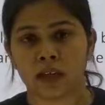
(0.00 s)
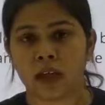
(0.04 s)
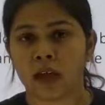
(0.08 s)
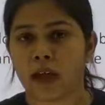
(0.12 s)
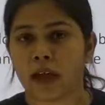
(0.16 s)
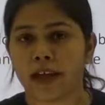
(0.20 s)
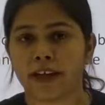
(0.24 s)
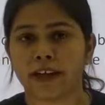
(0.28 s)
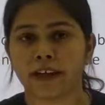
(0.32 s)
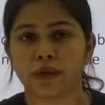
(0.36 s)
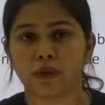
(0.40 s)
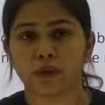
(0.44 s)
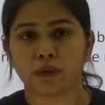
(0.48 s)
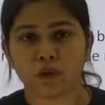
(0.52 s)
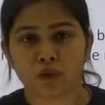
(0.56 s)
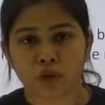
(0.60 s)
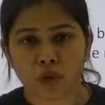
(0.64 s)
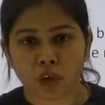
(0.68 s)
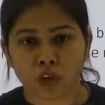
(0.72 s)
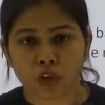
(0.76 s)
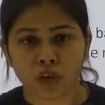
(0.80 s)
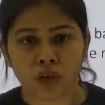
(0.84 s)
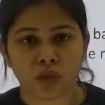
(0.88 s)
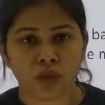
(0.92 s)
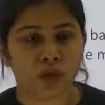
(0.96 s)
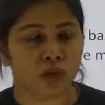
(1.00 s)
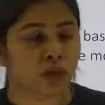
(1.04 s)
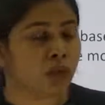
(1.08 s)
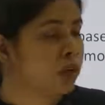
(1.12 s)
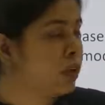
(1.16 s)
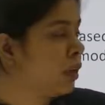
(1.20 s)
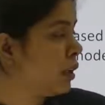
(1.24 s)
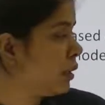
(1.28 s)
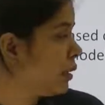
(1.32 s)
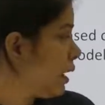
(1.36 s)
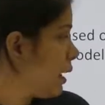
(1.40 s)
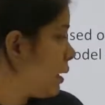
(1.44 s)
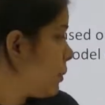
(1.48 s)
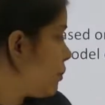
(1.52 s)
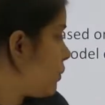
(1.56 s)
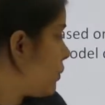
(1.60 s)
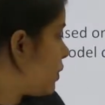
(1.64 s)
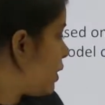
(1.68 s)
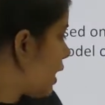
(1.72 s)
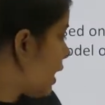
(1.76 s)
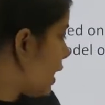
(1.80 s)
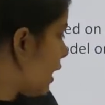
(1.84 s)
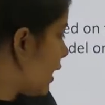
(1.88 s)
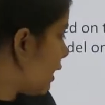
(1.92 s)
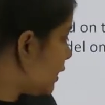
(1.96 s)
I do not know that
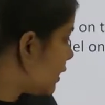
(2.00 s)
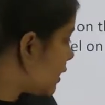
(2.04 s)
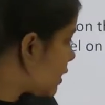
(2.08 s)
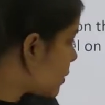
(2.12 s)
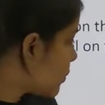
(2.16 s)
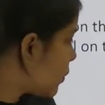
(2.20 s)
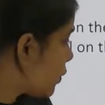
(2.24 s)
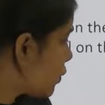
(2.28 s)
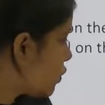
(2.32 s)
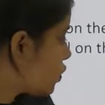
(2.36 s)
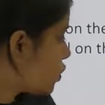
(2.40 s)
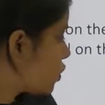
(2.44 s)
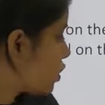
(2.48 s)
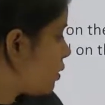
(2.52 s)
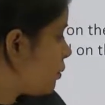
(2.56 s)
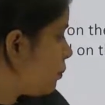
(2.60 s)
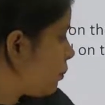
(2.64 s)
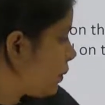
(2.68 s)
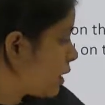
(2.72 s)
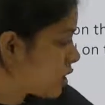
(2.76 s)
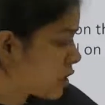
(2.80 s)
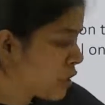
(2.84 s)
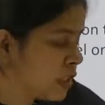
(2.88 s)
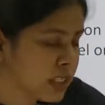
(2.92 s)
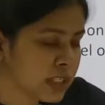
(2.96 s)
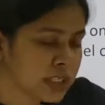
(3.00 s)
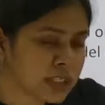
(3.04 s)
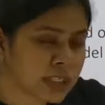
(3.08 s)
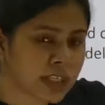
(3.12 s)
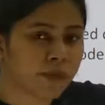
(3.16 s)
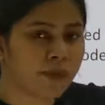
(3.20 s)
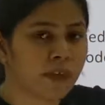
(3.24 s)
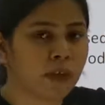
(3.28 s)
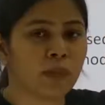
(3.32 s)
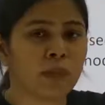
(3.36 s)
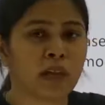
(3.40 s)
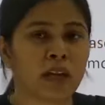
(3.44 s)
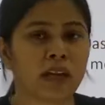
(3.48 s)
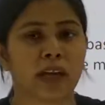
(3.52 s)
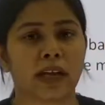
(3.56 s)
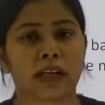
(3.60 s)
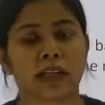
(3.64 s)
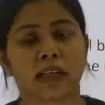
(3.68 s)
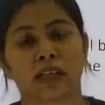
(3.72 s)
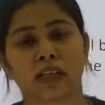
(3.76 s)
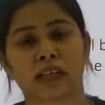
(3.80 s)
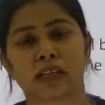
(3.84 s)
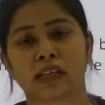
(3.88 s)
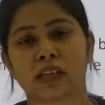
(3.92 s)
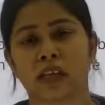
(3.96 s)
at this position machine is giving me right
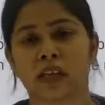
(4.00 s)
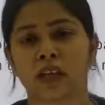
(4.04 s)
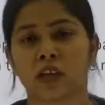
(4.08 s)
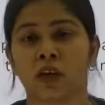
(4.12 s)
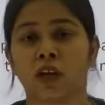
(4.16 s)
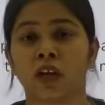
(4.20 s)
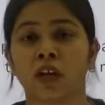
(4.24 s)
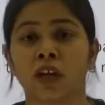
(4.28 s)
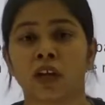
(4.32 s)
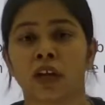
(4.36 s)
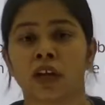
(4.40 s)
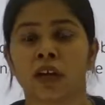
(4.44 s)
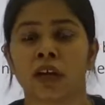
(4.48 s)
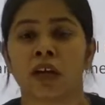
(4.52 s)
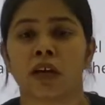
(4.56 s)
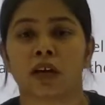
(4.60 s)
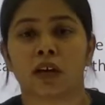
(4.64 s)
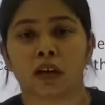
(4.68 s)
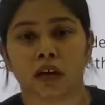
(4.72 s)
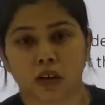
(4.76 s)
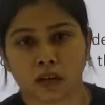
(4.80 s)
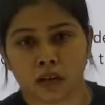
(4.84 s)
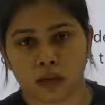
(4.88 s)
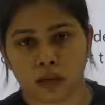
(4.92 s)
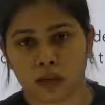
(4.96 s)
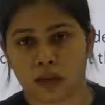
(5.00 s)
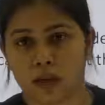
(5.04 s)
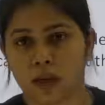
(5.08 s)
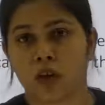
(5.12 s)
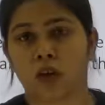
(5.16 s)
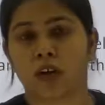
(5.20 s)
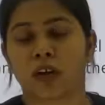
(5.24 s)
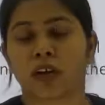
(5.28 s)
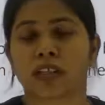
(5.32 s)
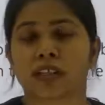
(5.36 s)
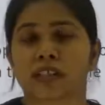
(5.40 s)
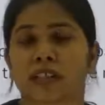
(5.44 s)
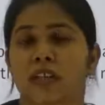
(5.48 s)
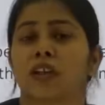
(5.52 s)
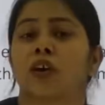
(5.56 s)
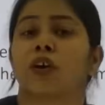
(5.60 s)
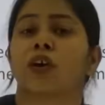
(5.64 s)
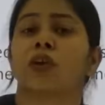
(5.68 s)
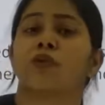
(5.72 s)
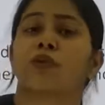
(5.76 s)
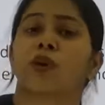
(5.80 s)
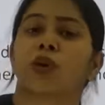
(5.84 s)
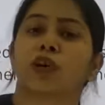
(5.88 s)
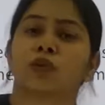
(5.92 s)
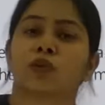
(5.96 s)
result or wrong result, or
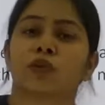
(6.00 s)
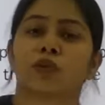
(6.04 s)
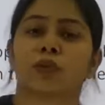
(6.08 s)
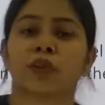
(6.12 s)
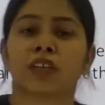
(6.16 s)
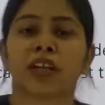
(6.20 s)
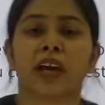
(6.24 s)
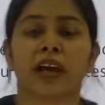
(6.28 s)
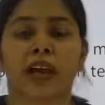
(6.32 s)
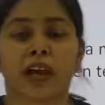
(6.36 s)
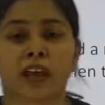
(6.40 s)
what would be the